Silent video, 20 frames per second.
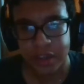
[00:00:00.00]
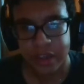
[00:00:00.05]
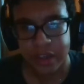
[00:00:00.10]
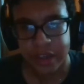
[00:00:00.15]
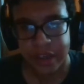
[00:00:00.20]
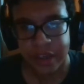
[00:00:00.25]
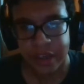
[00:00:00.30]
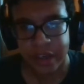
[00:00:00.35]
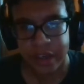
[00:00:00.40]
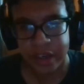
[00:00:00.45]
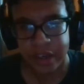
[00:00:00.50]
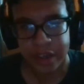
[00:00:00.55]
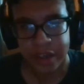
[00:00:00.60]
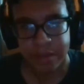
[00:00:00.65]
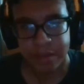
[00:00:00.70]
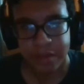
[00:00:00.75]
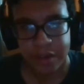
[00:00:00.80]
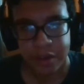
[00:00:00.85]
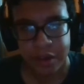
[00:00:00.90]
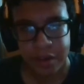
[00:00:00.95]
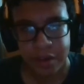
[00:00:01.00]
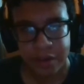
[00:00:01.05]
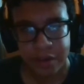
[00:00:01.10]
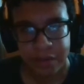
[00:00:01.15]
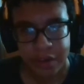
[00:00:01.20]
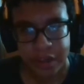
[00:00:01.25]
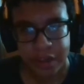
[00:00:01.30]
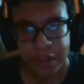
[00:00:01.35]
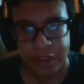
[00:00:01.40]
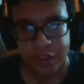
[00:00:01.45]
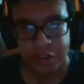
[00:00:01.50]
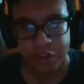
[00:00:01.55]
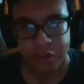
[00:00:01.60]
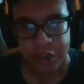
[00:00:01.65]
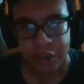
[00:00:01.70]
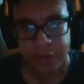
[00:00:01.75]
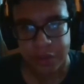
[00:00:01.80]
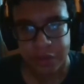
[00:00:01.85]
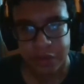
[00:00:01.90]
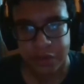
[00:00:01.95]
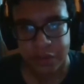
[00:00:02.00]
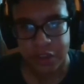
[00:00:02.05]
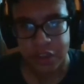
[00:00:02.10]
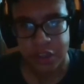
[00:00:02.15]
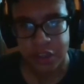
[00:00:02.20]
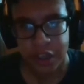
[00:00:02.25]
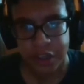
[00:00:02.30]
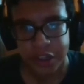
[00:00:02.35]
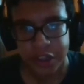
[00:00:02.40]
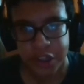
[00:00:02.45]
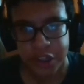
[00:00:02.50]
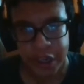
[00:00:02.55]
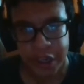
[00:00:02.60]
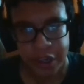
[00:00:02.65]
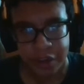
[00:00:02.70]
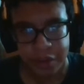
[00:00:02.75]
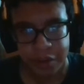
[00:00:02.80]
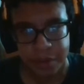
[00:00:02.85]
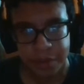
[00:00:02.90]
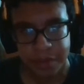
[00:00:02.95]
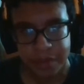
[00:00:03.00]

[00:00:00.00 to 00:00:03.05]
And yeah. Oh, and, forgot. I subscribe to Scott's channel.